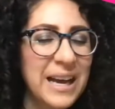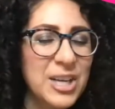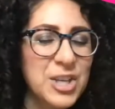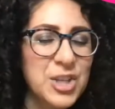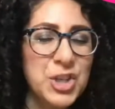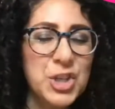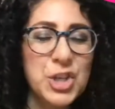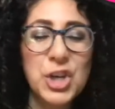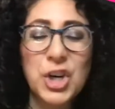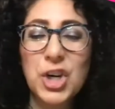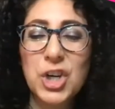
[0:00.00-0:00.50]

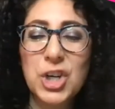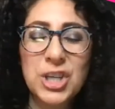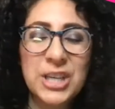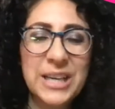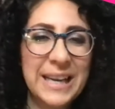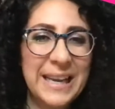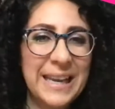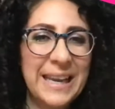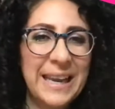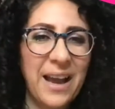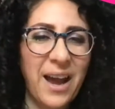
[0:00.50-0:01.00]

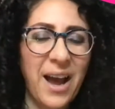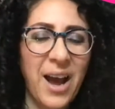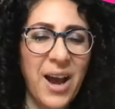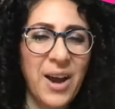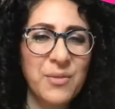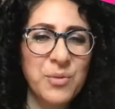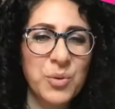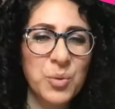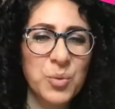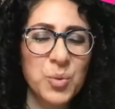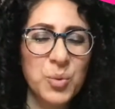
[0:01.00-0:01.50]
journey
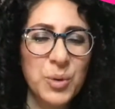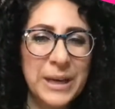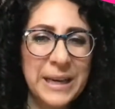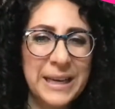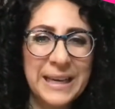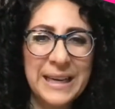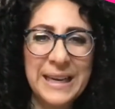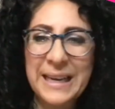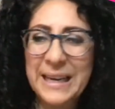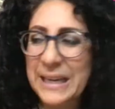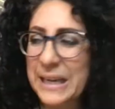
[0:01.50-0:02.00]
of
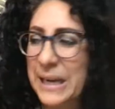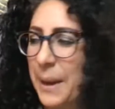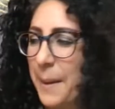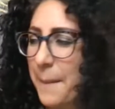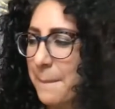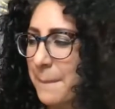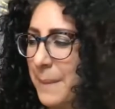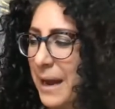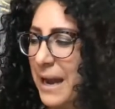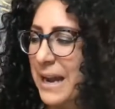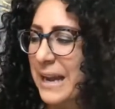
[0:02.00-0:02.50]
reading
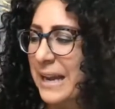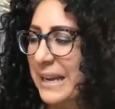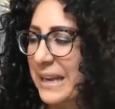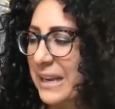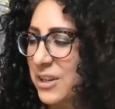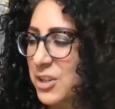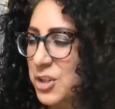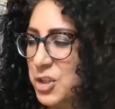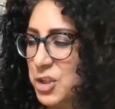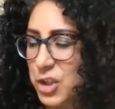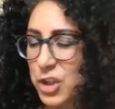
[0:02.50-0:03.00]

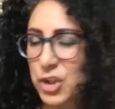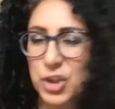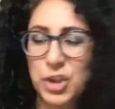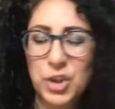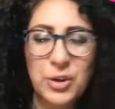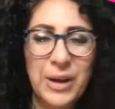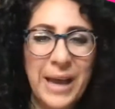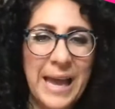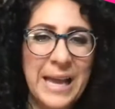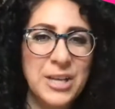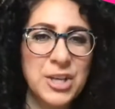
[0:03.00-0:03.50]
my
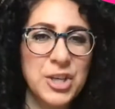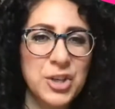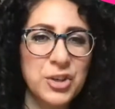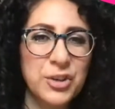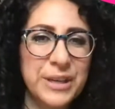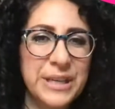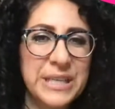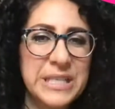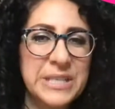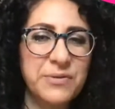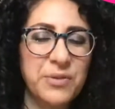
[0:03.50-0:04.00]
journal
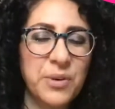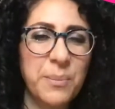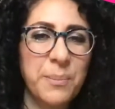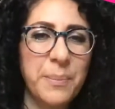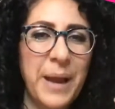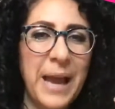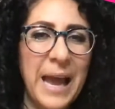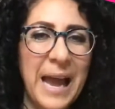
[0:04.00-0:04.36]
entries from